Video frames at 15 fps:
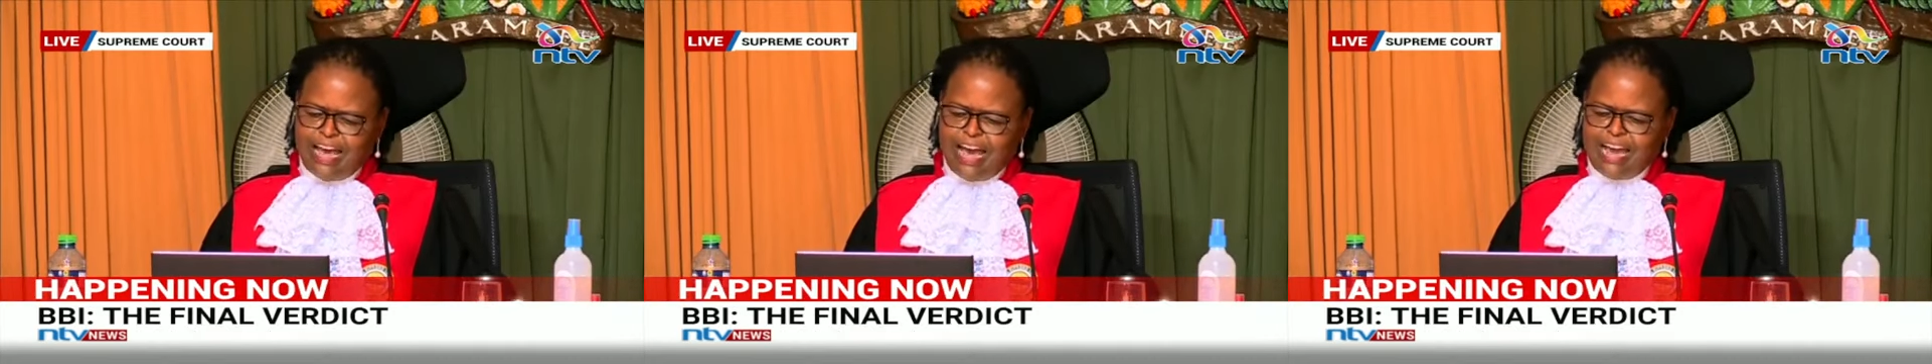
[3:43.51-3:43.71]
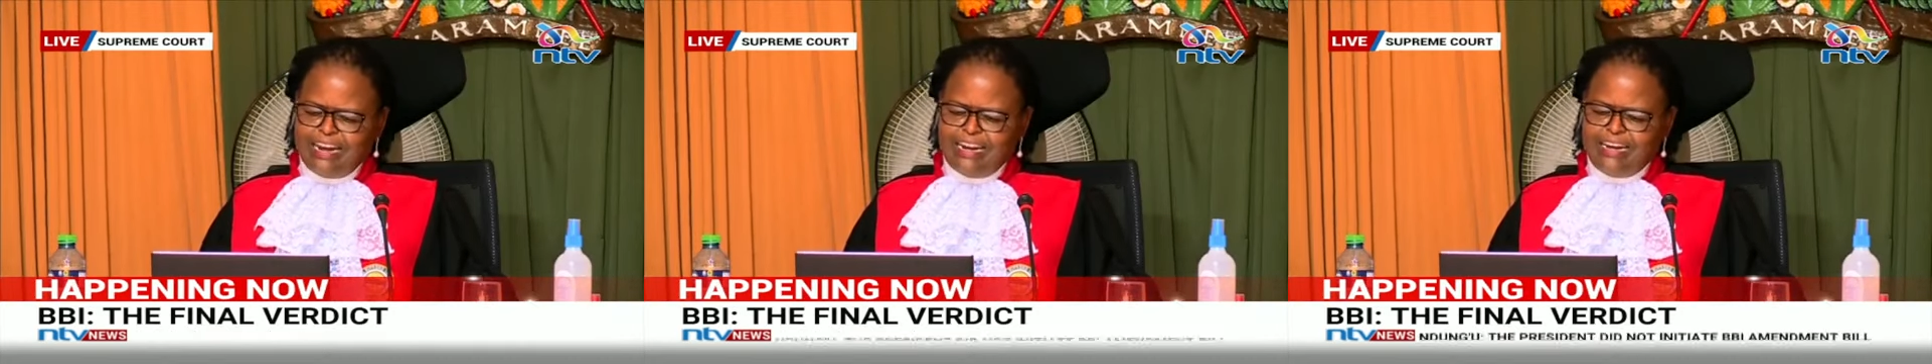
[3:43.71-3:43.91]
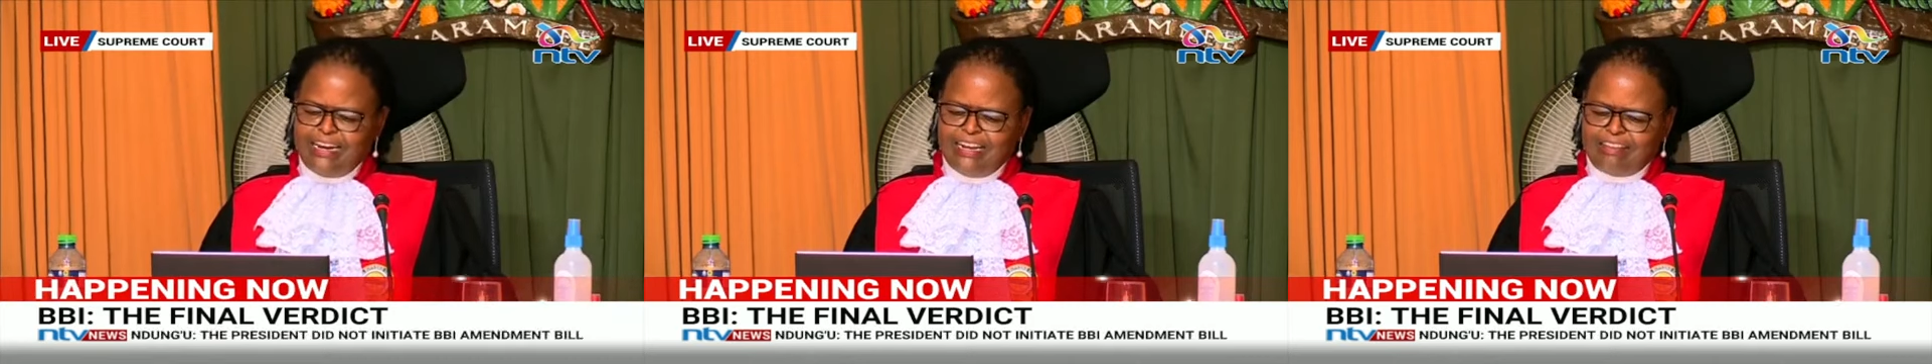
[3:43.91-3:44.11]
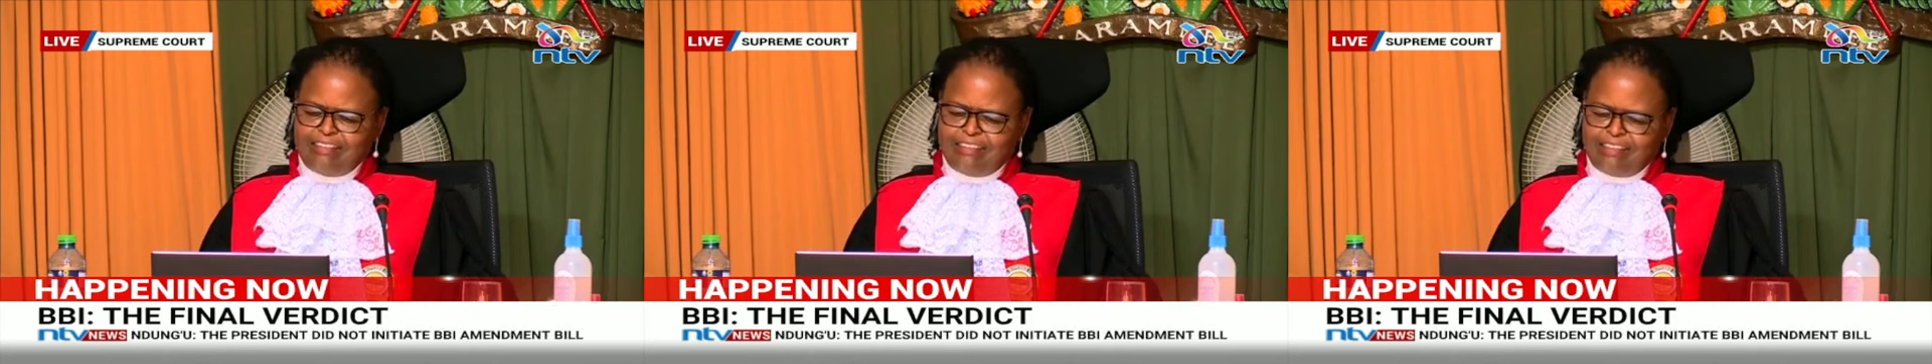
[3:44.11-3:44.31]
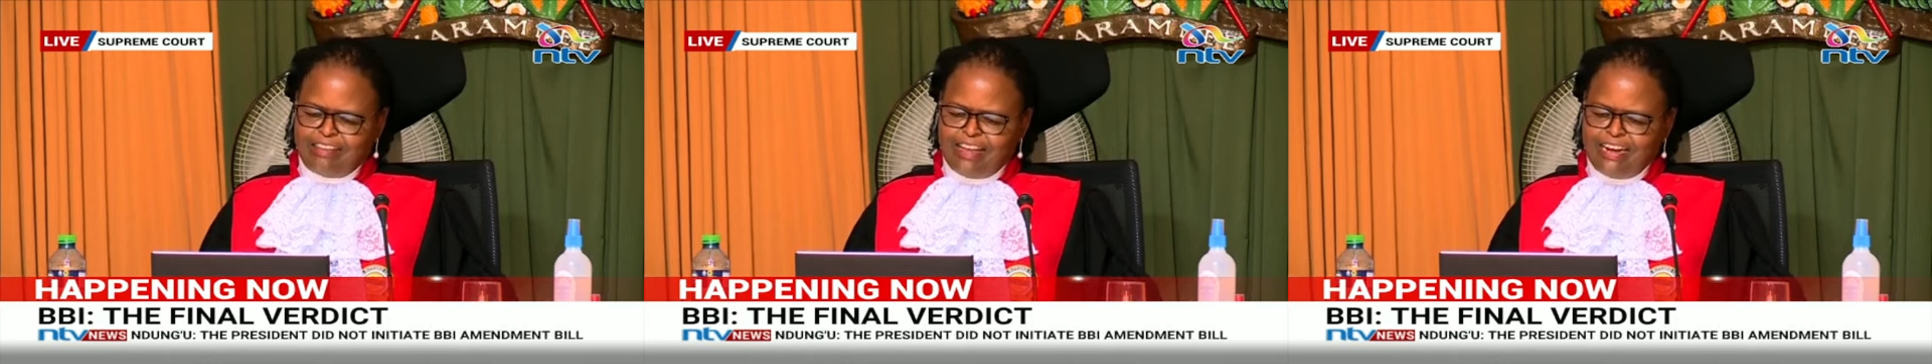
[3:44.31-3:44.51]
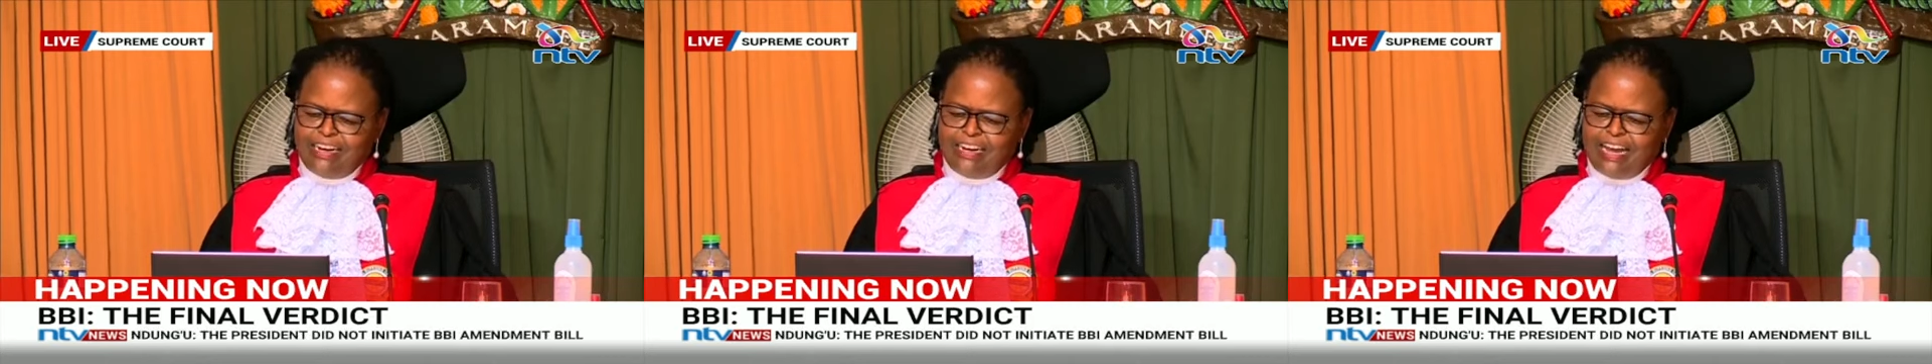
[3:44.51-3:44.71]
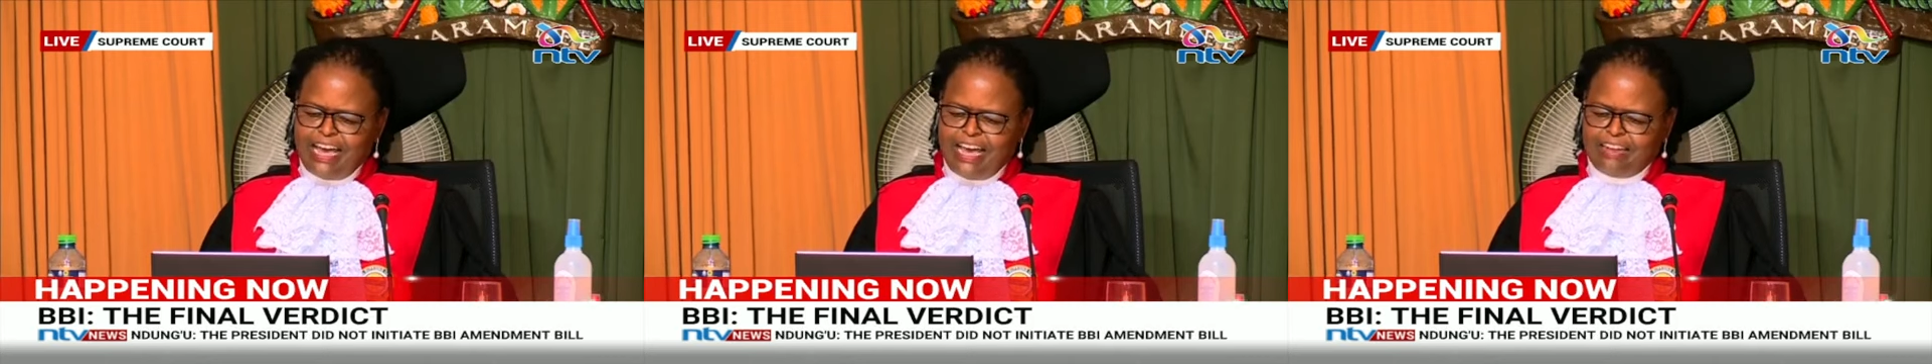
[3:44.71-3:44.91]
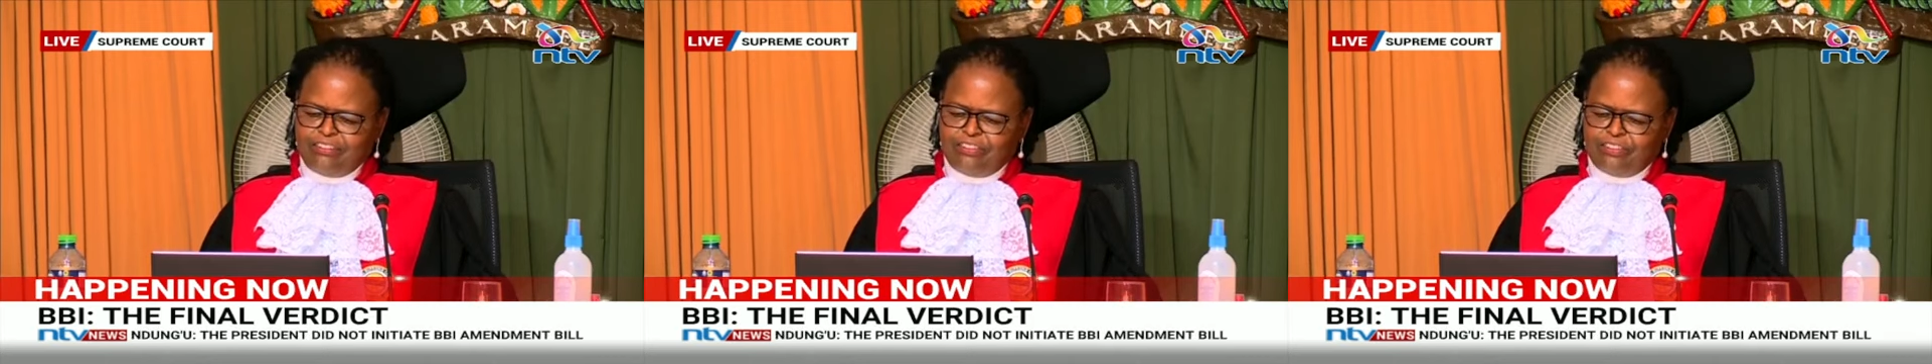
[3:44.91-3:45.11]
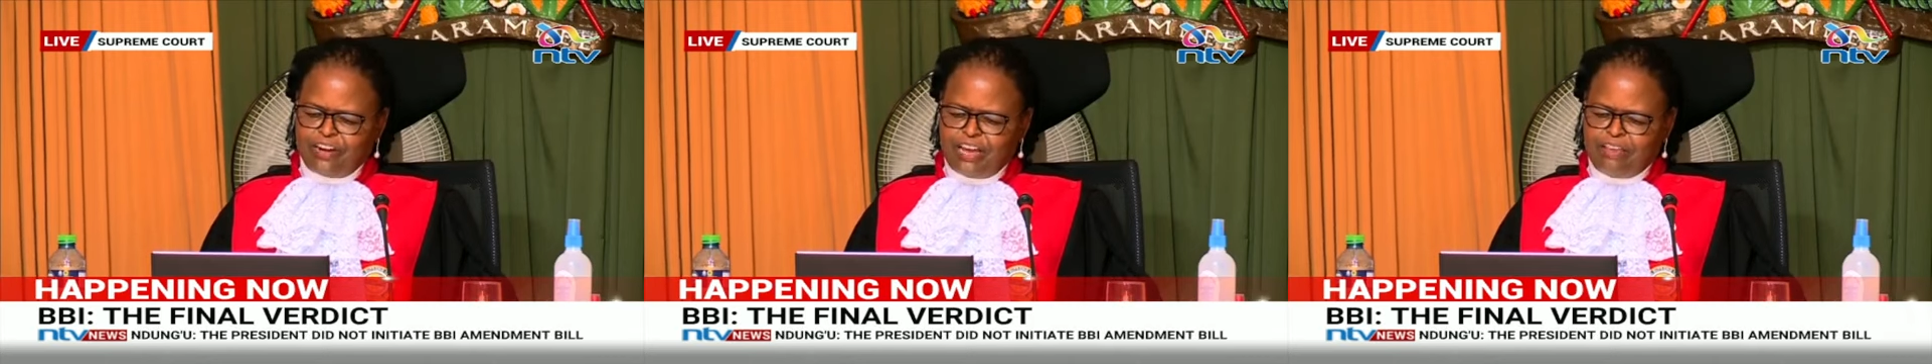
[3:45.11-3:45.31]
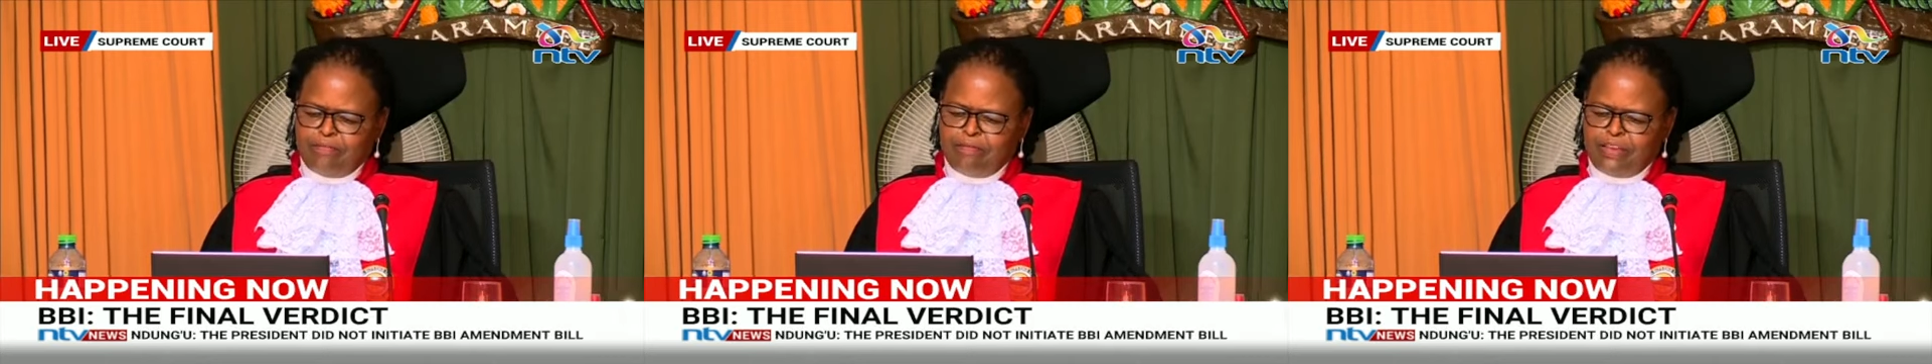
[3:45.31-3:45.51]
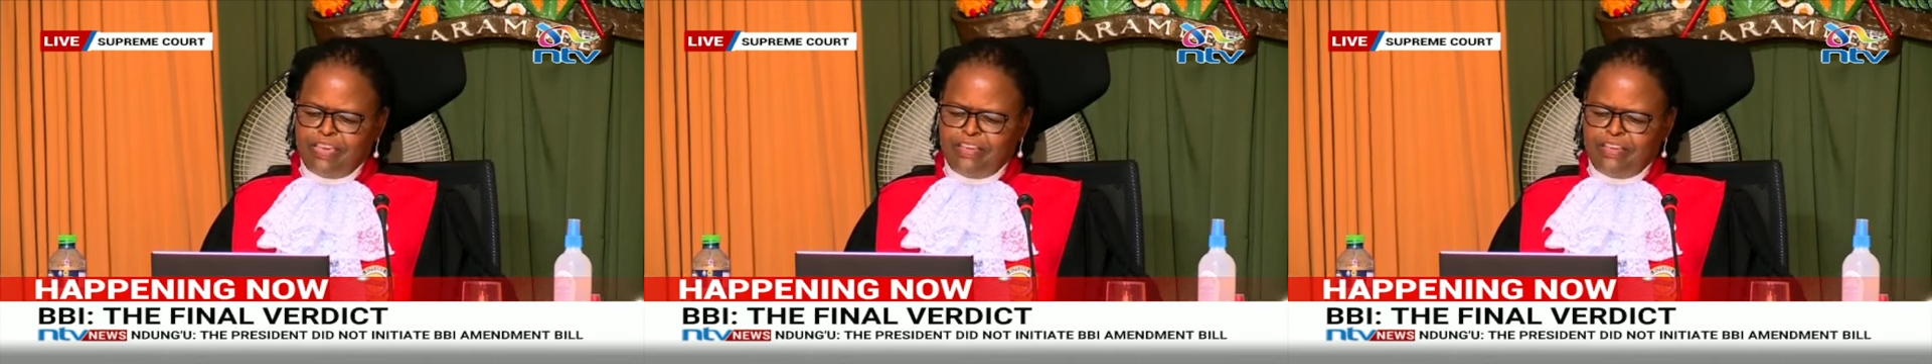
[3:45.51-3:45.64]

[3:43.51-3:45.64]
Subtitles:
unnecessary diatribe,